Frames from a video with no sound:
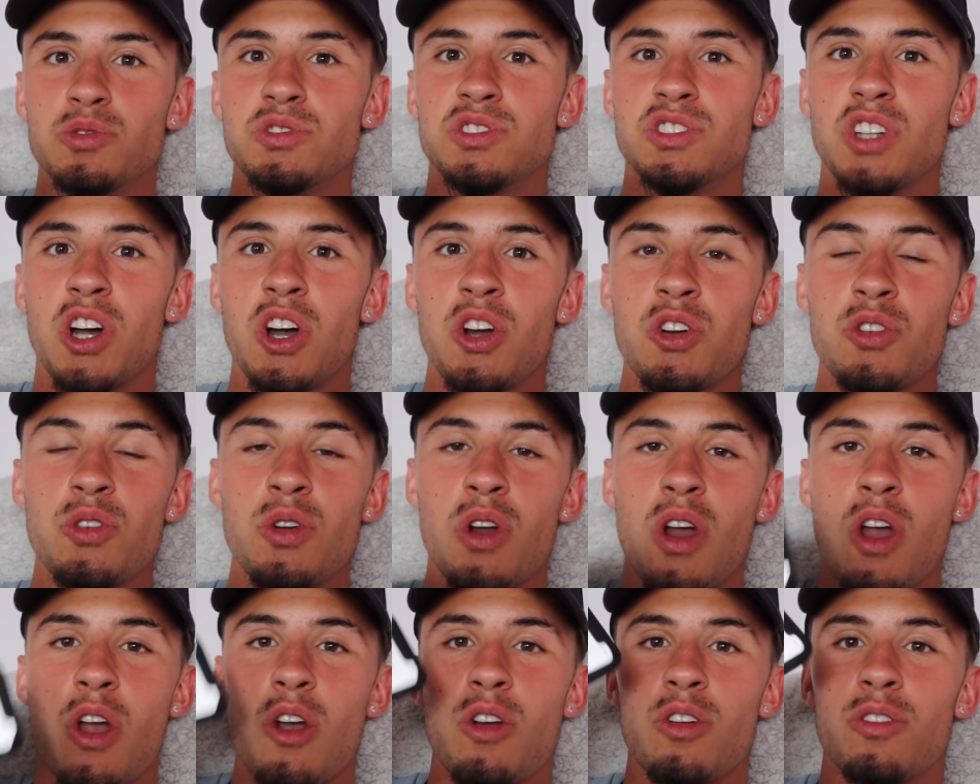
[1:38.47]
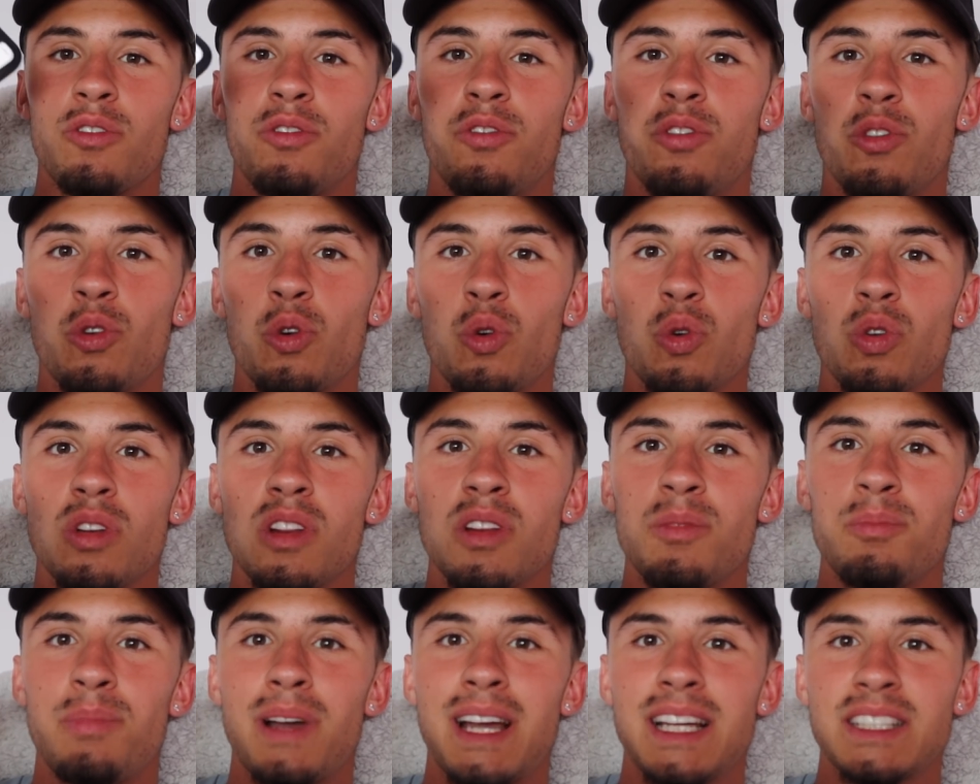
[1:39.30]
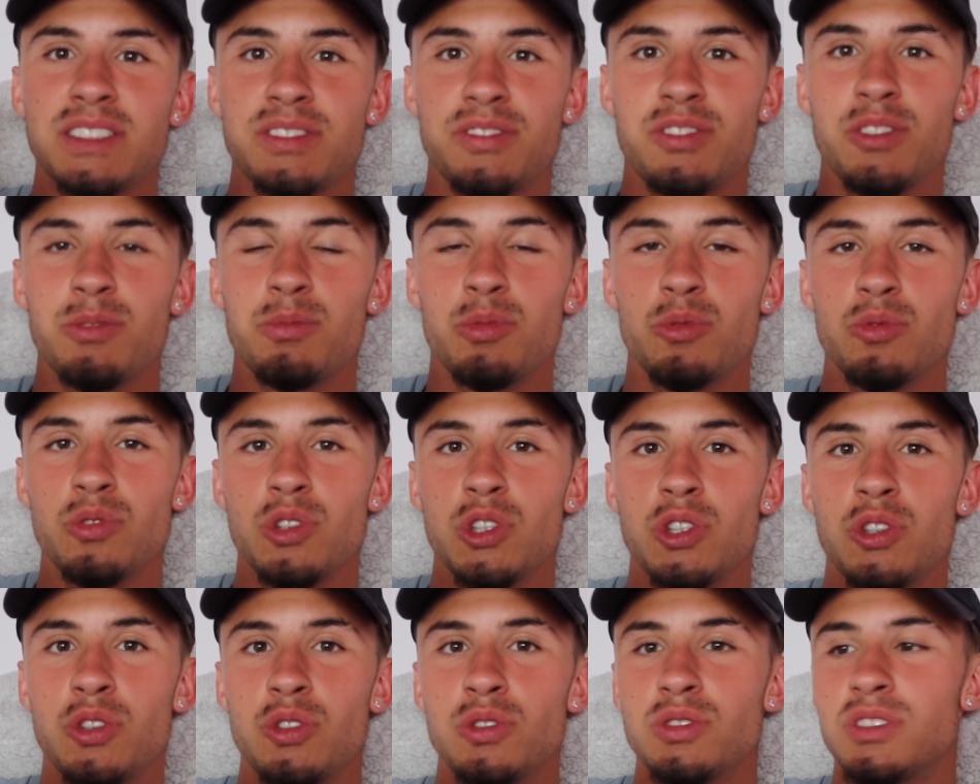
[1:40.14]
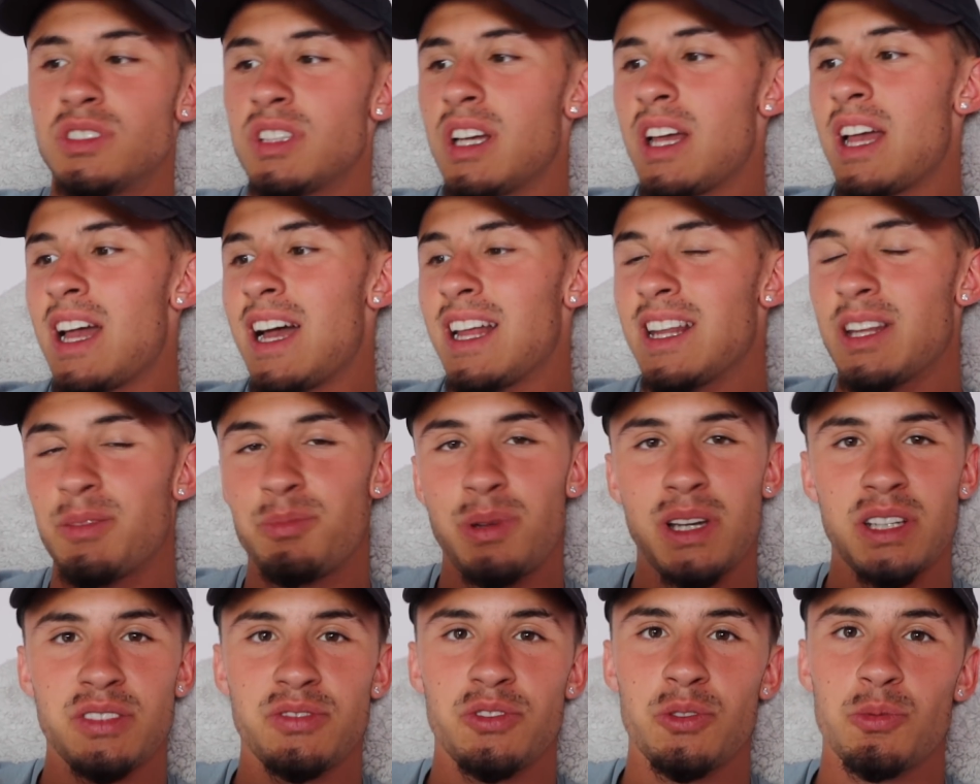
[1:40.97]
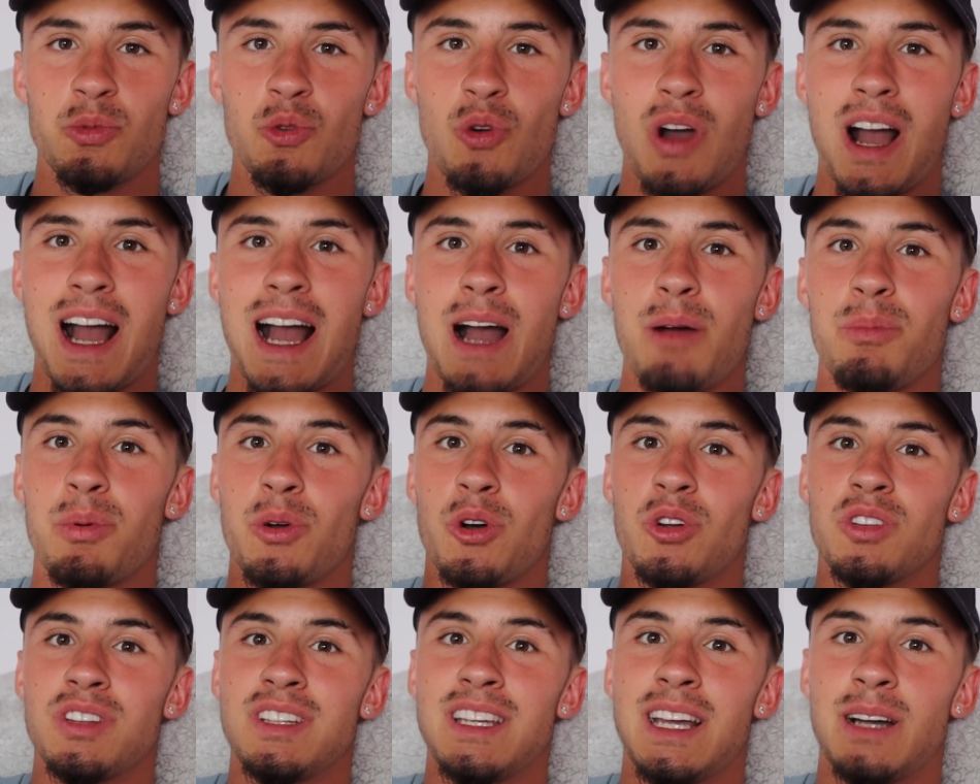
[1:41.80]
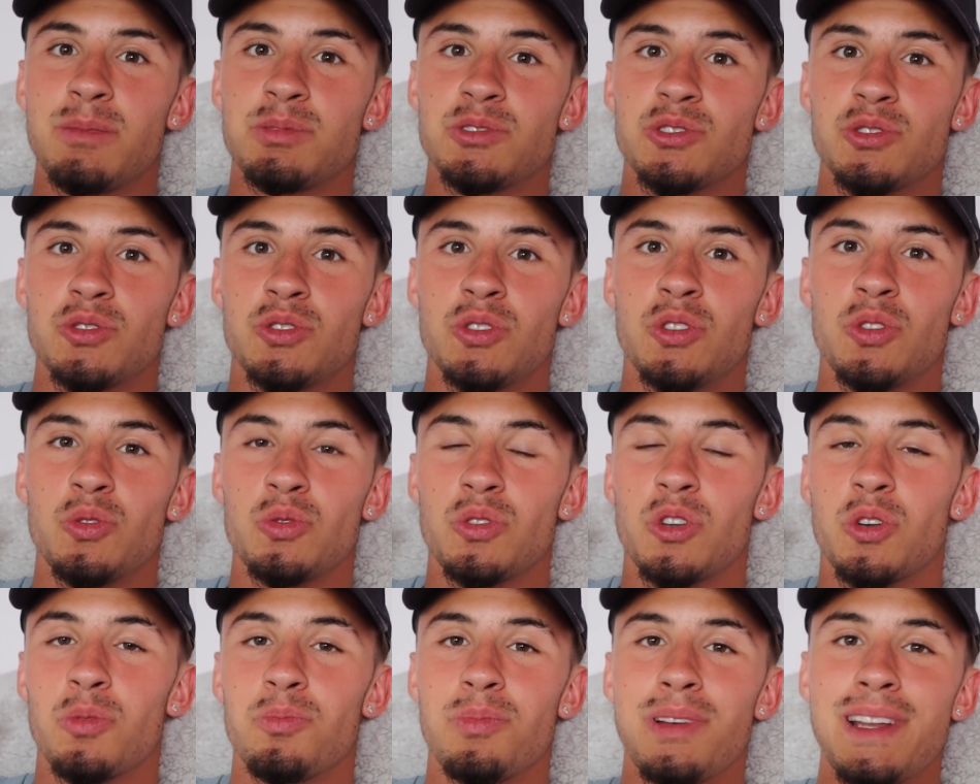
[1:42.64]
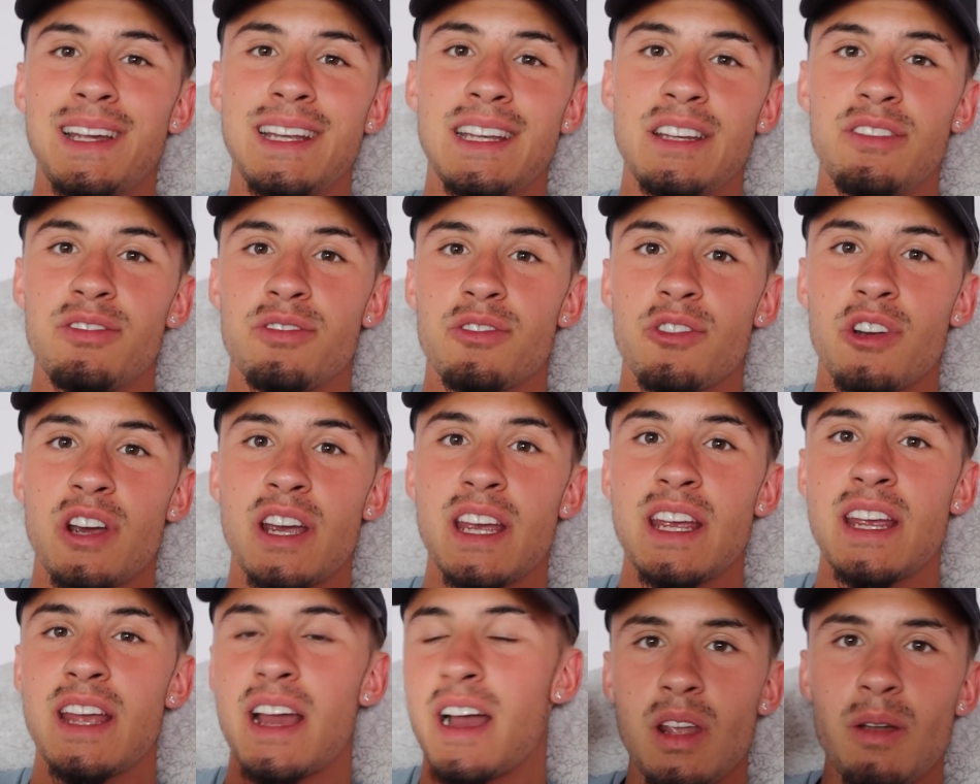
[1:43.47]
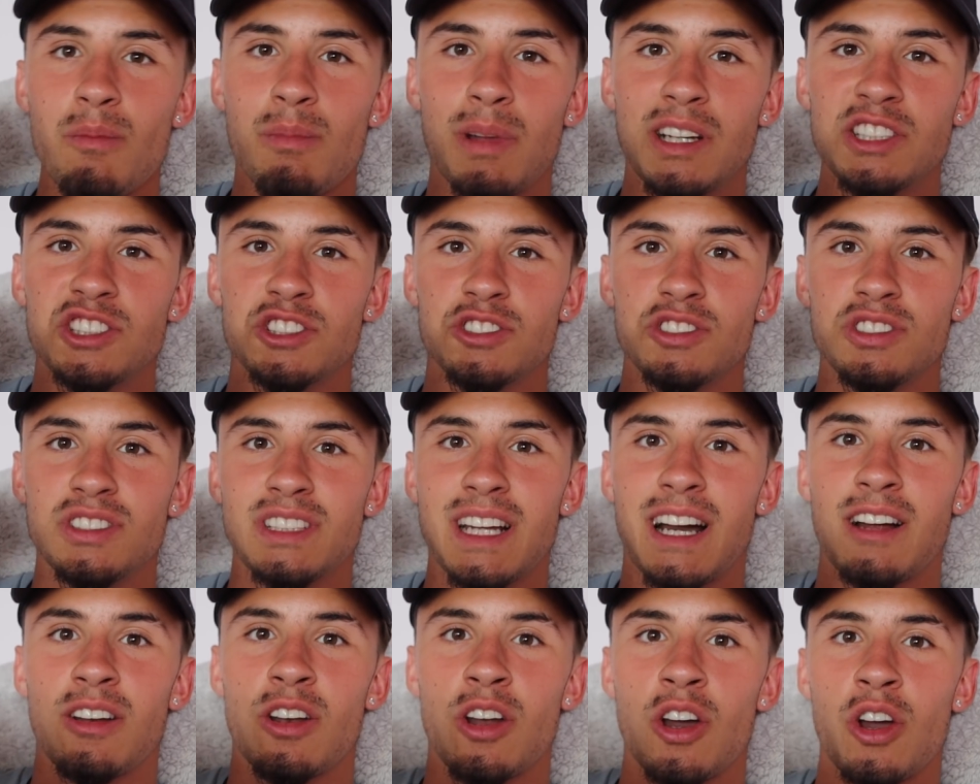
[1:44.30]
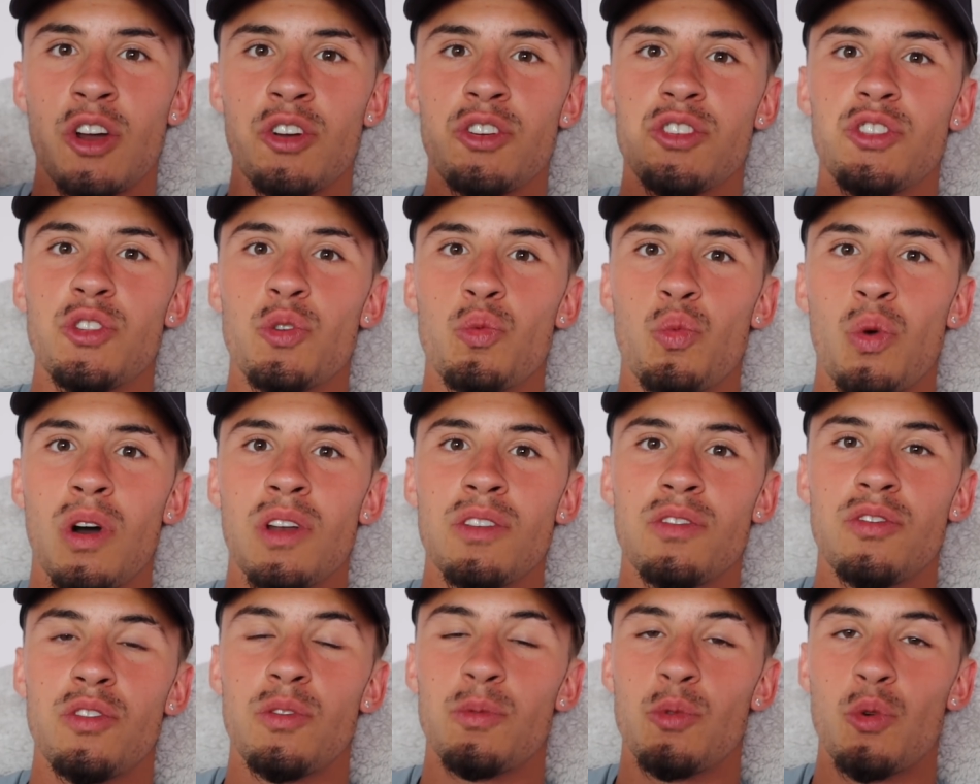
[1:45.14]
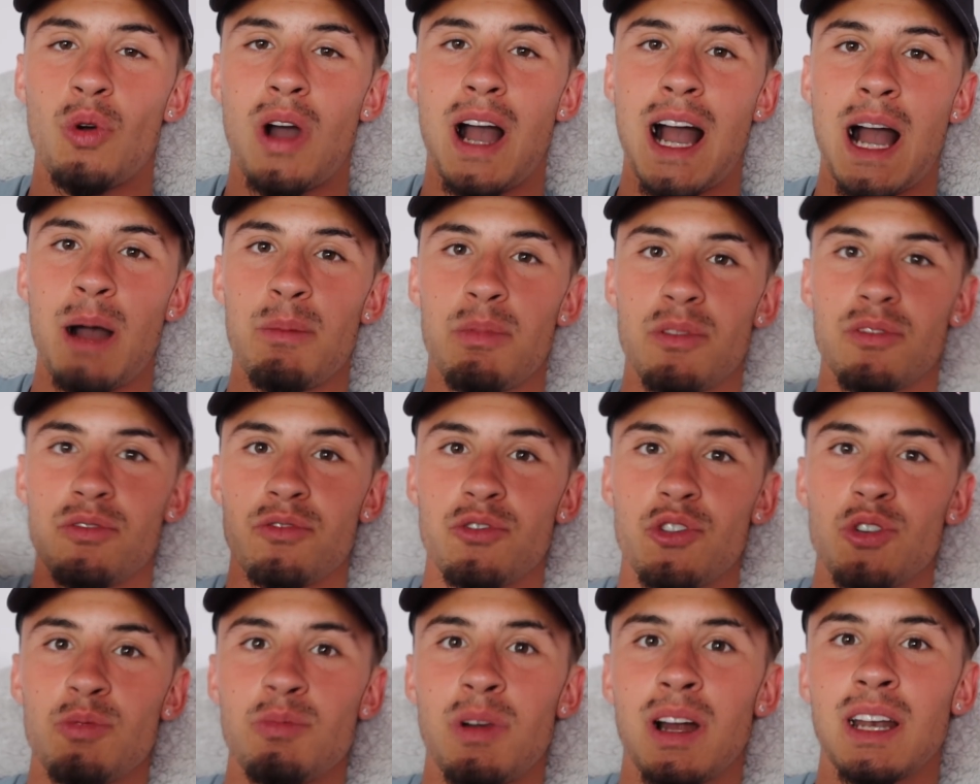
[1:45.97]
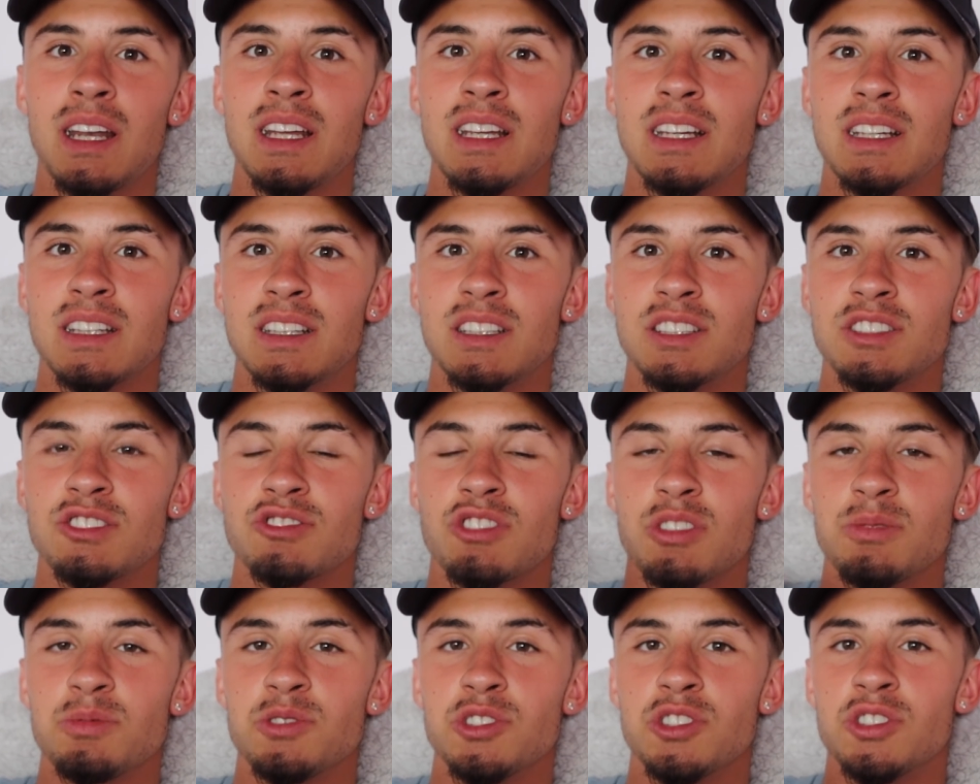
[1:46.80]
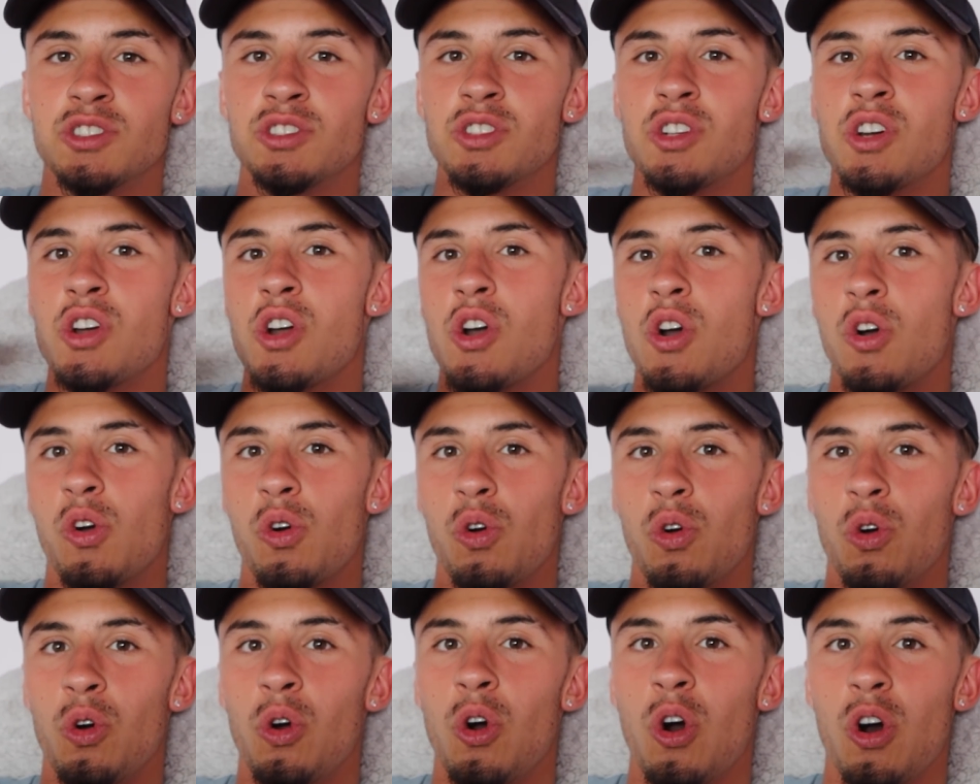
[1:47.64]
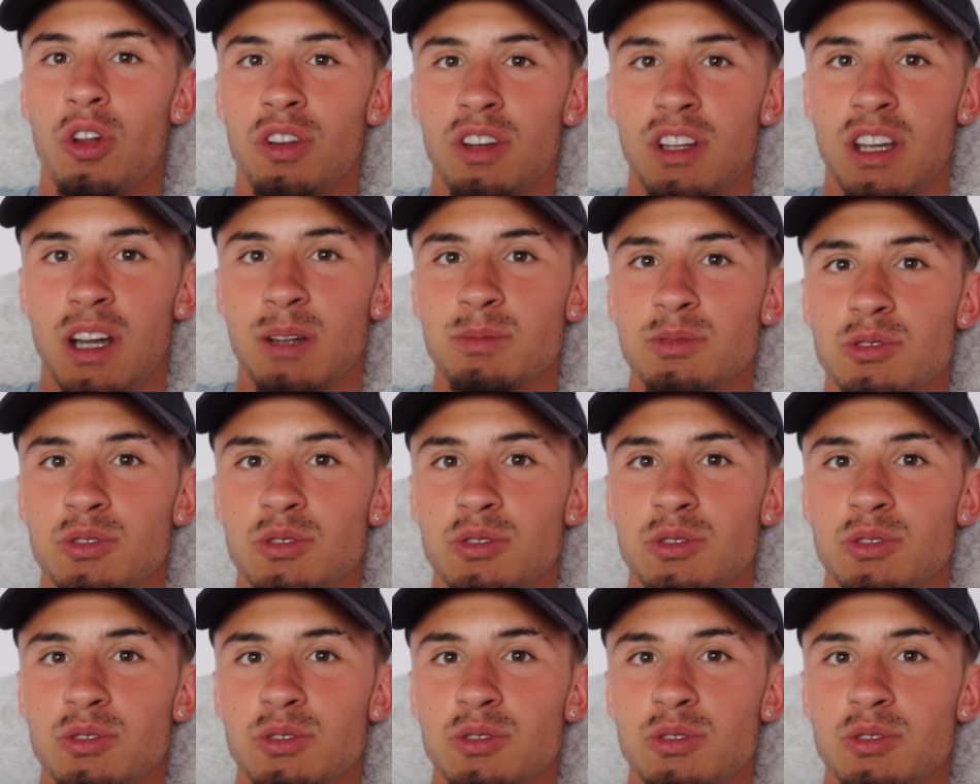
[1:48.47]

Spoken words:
So for all of the best football news and the best football app on the App Store, completely free, make sure you download the One Football app through my link in the description or on the App